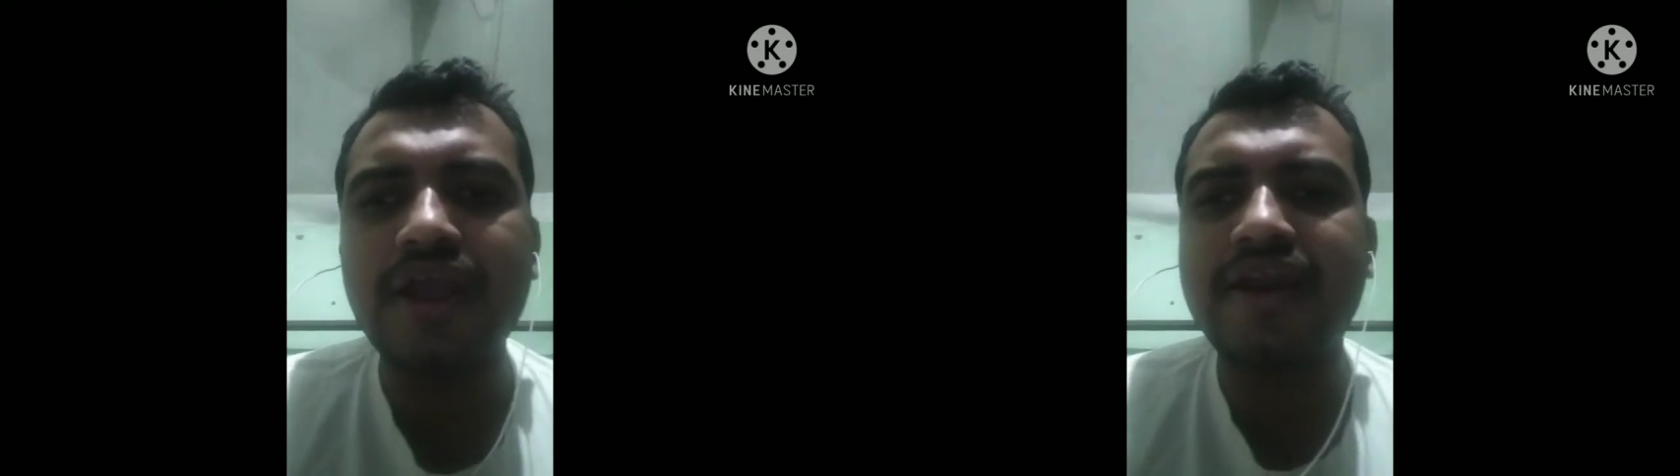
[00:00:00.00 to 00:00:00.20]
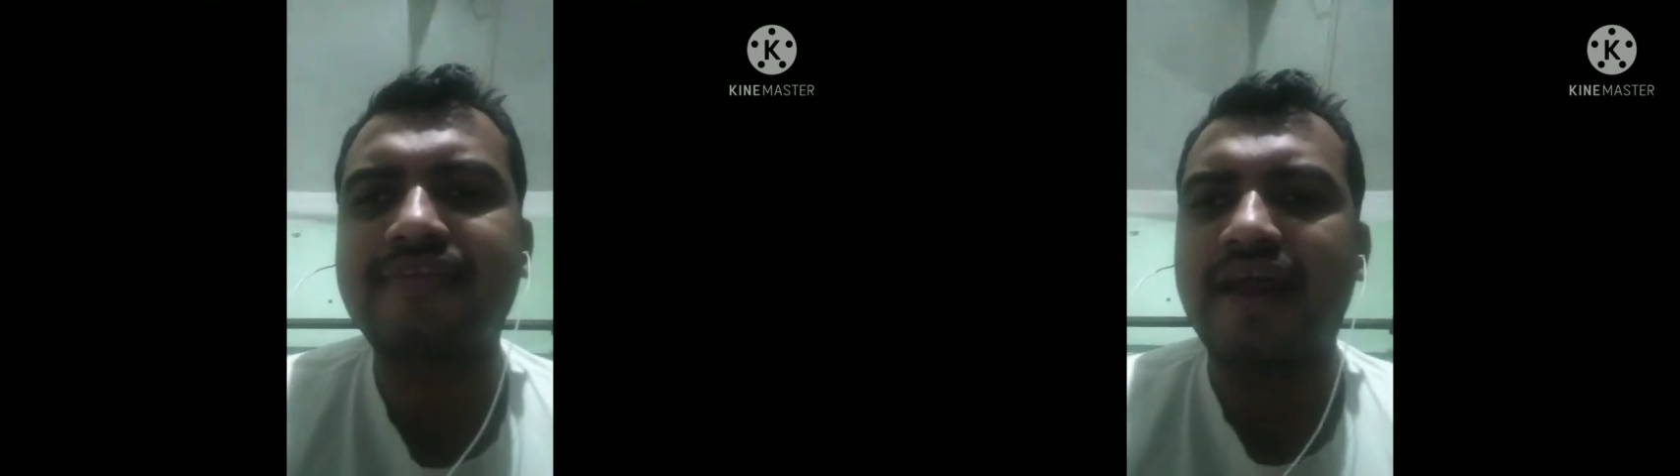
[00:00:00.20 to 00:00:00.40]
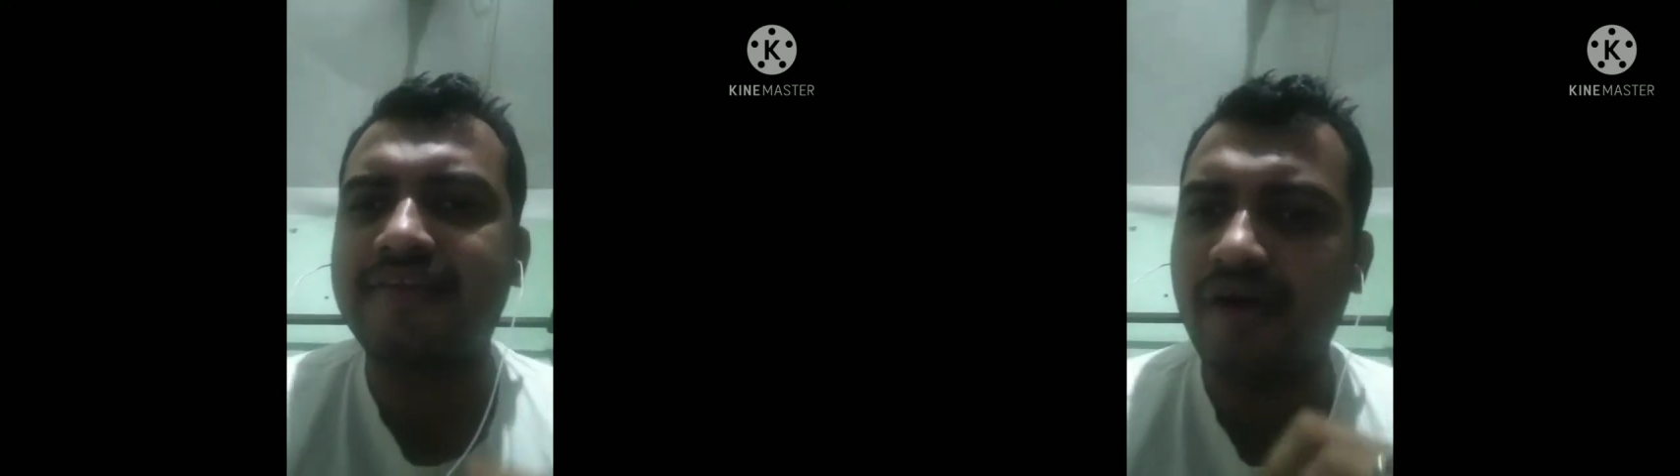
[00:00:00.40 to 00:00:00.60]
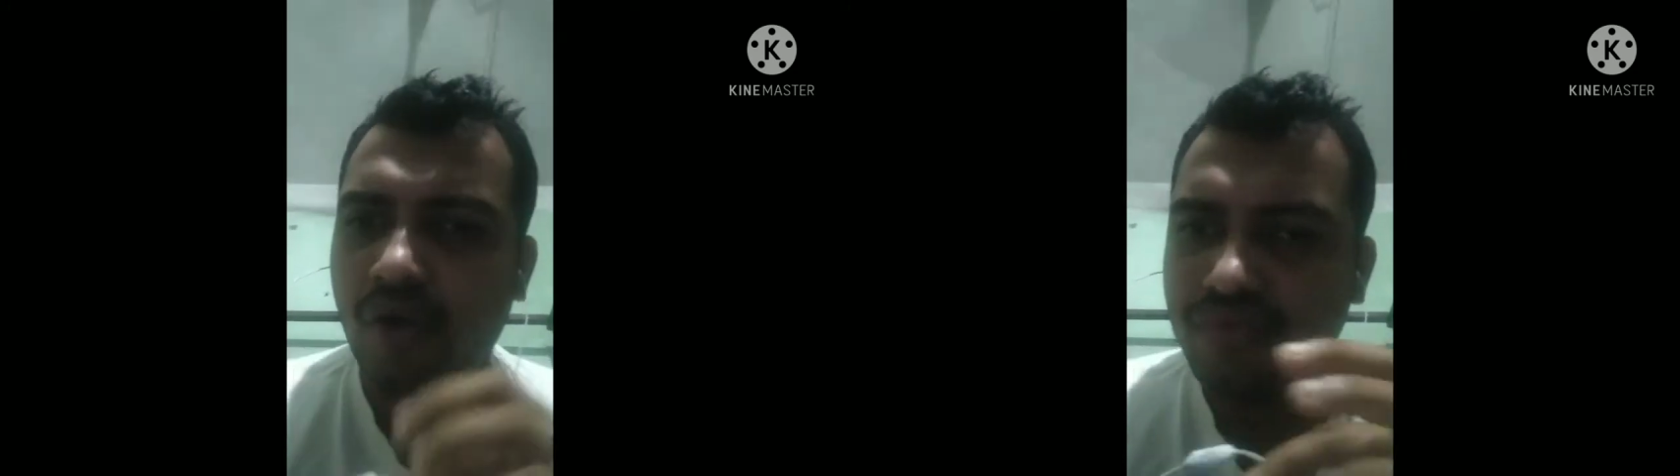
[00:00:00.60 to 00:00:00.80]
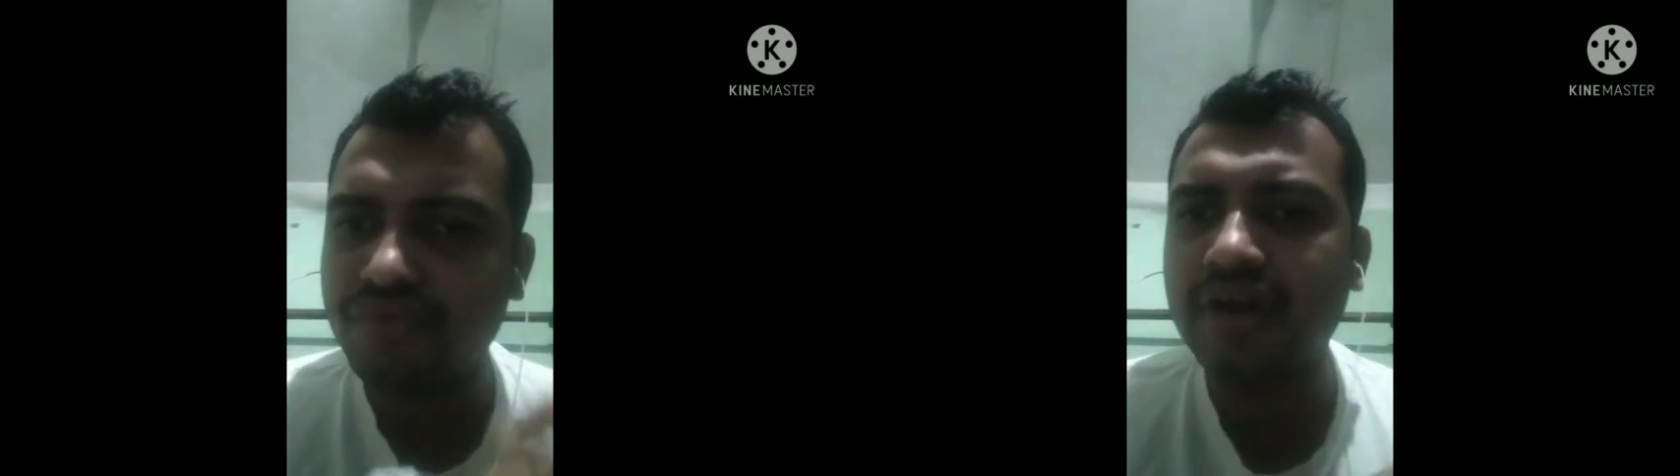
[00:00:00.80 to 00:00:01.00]
inside the
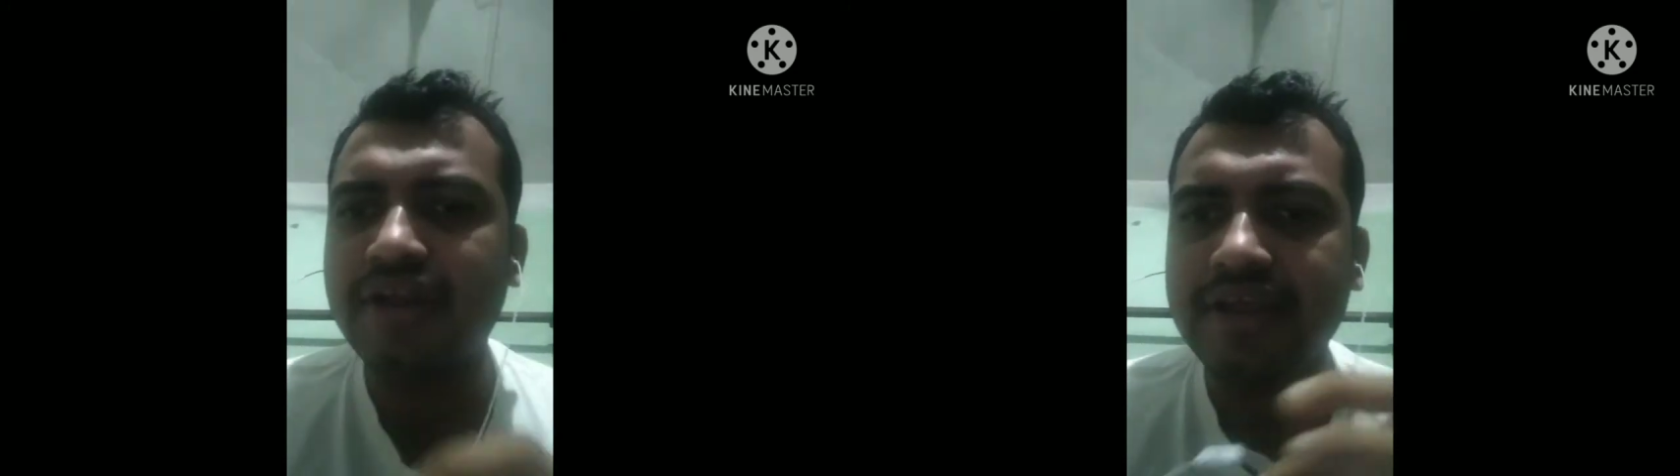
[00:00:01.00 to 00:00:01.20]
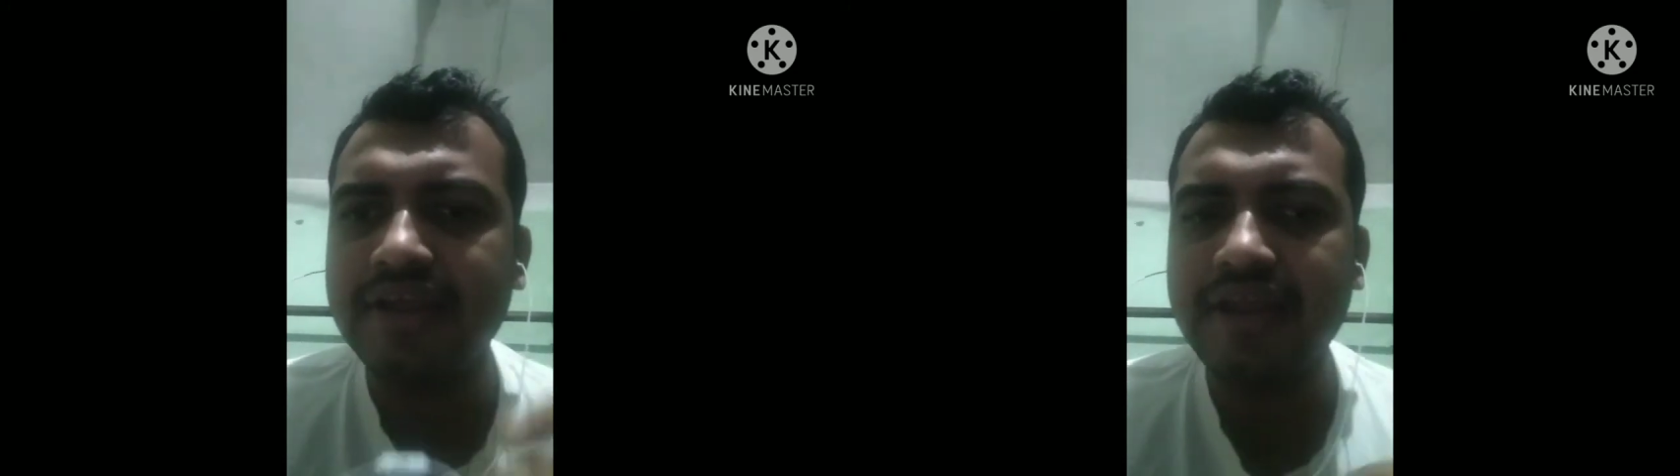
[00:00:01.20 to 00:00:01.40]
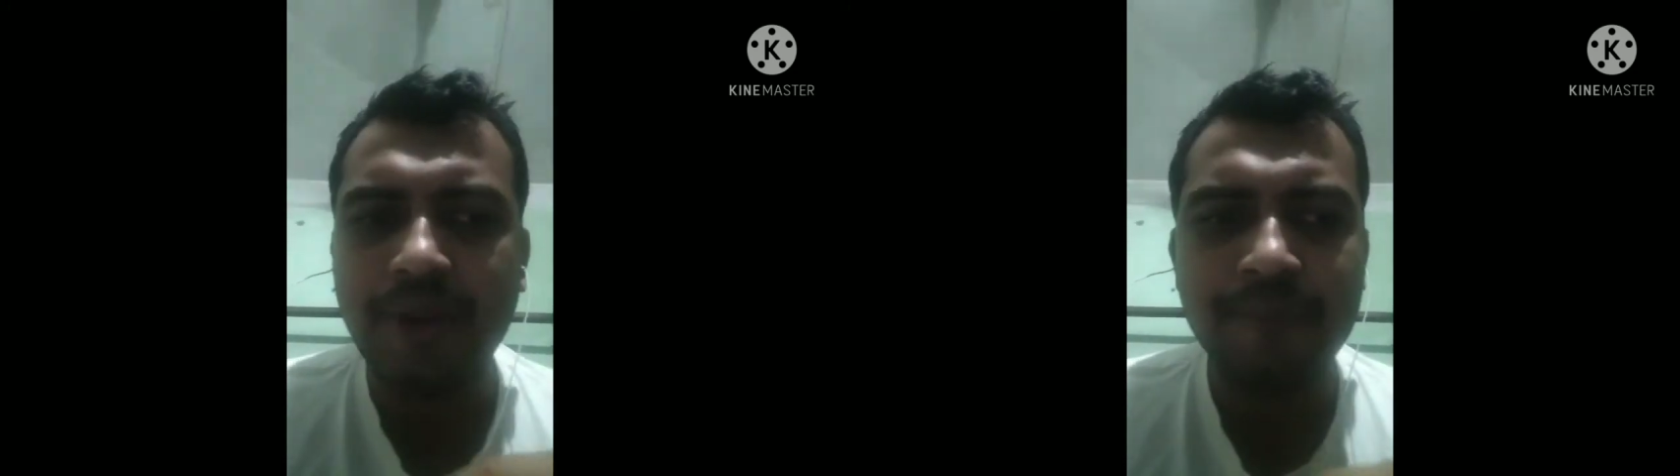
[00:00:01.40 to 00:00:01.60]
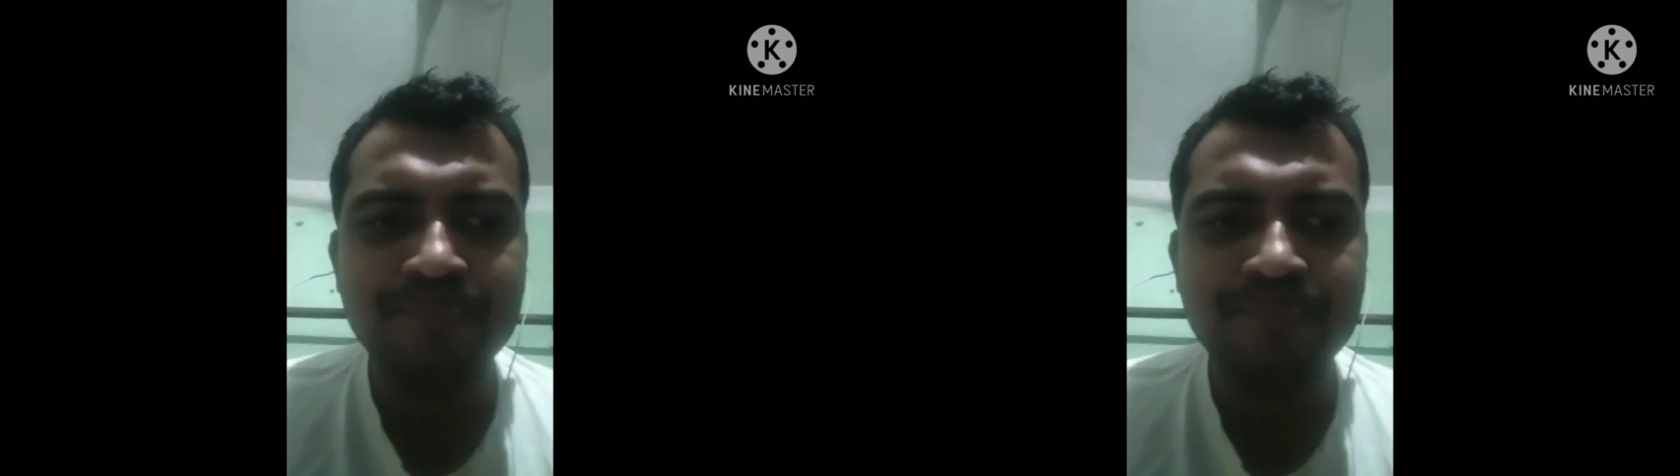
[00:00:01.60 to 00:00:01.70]
ovary